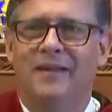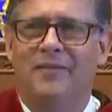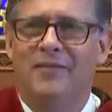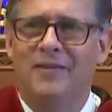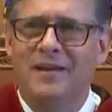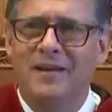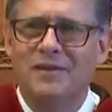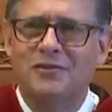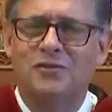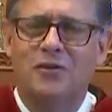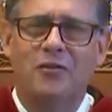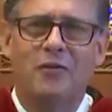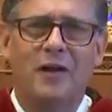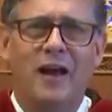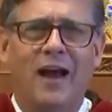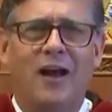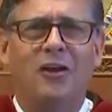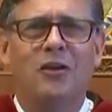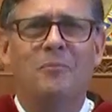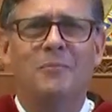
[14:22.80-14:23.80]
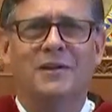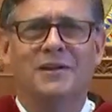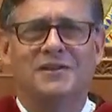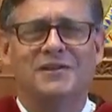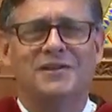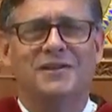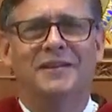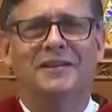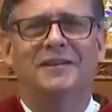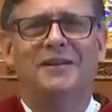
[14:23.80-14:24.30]
These are the elements
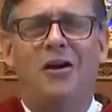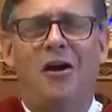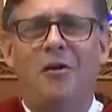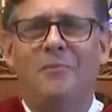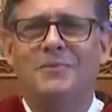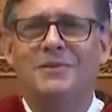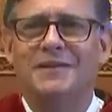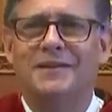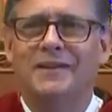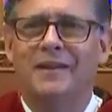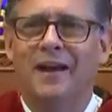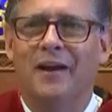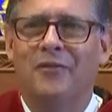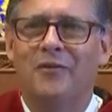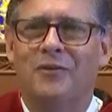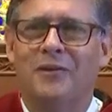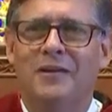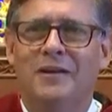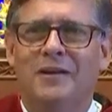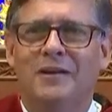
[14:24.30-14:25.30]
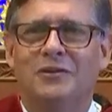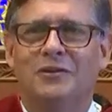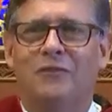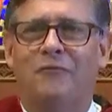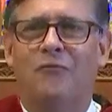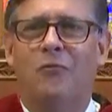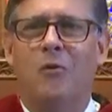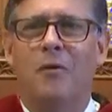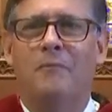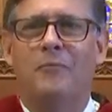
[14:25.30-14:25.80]
that come together to
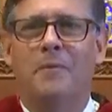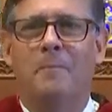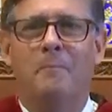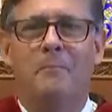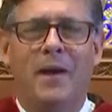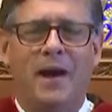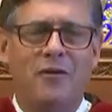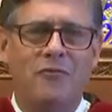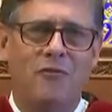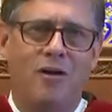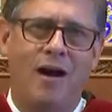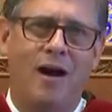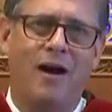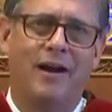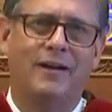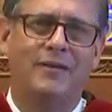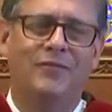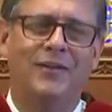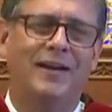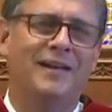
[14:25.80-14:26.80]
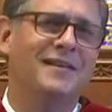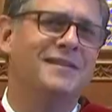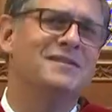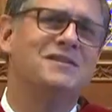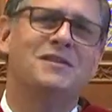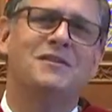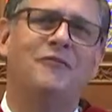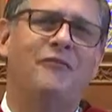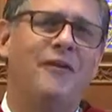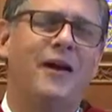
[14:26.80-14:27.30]
form the bedrock that
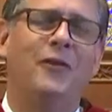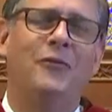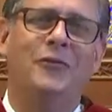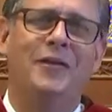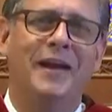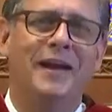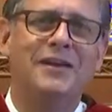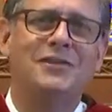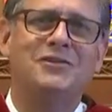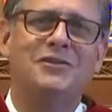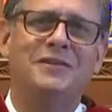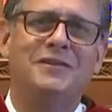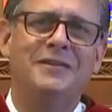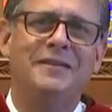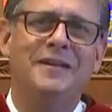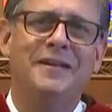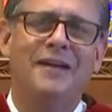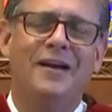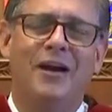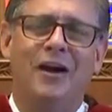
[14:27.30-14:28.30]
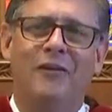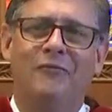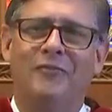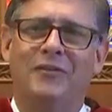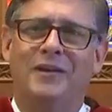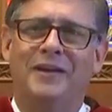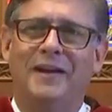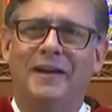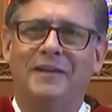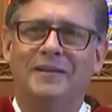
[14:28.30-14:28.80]
is the foundation of the
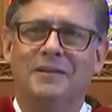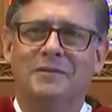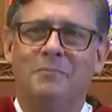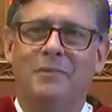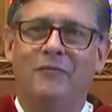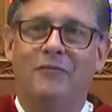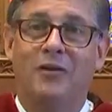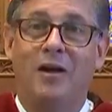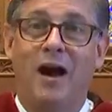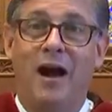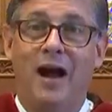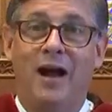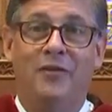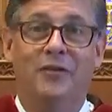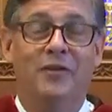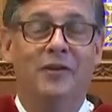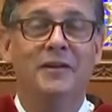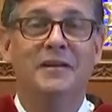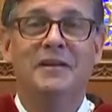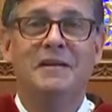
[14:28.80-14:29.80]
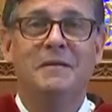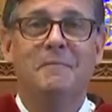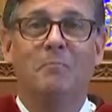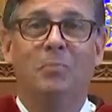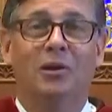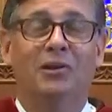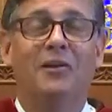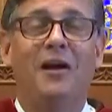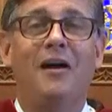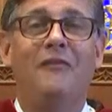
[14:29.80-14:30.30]
kingdom of God, the
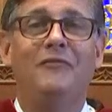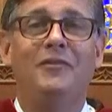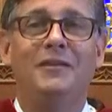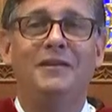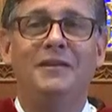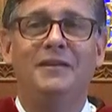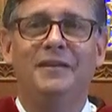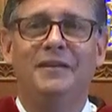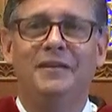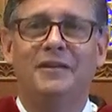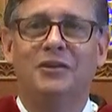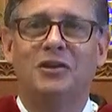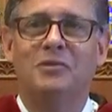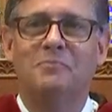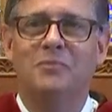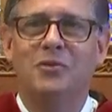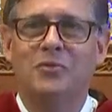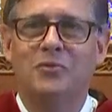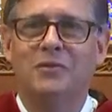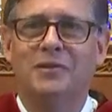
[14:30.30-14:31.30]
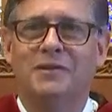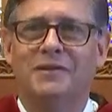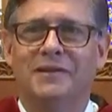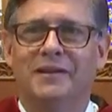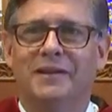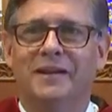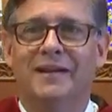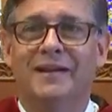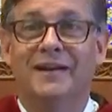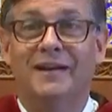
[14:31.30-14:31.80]
beloved
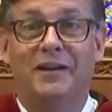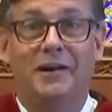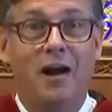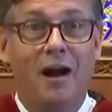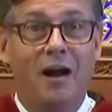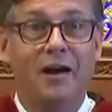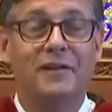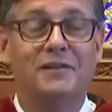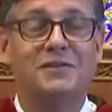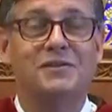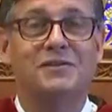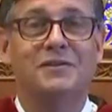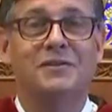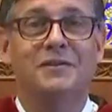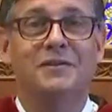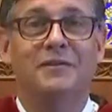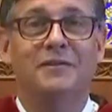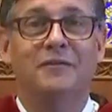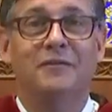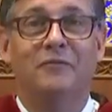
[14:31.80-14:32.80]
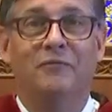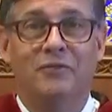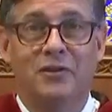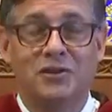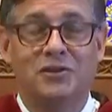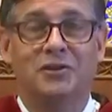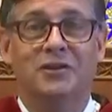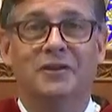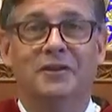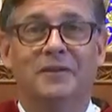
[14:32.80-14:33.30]
community, God's
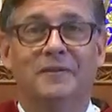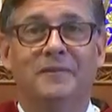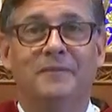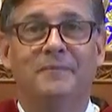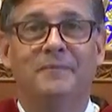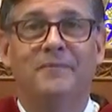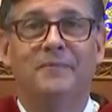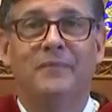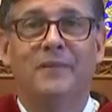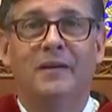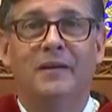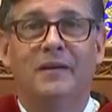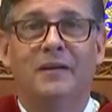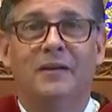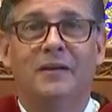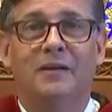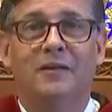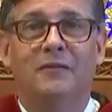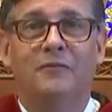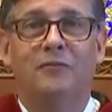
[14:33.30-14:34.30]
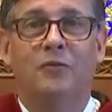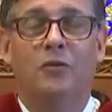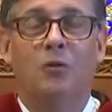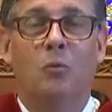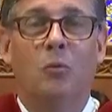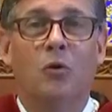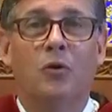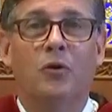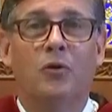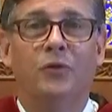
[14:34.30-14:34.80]
vision for the
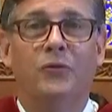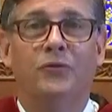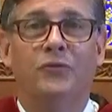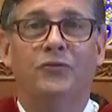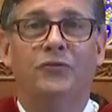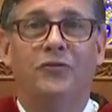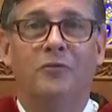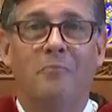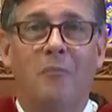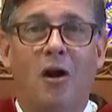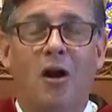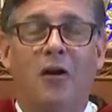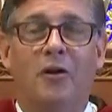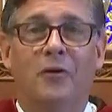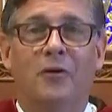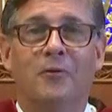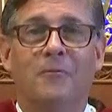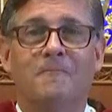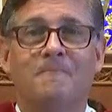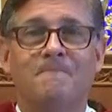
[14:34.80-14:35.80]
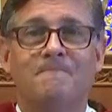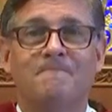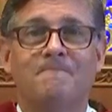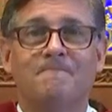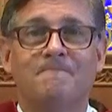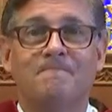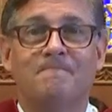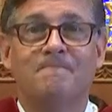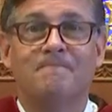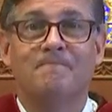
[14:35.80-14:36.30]
world's tomorrow,
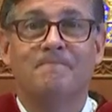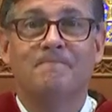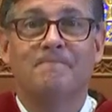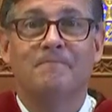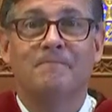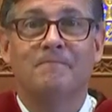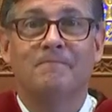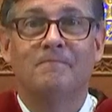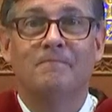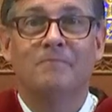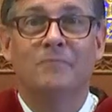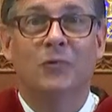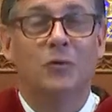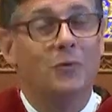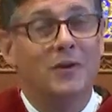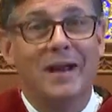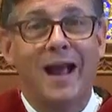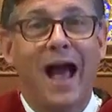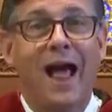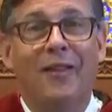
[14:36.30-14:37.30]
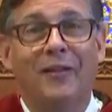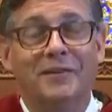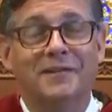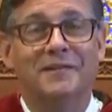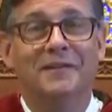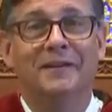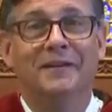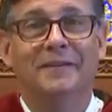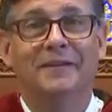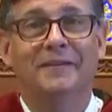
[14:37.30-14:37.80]
the
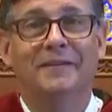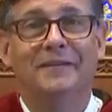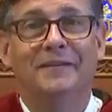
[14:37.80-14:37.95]
reality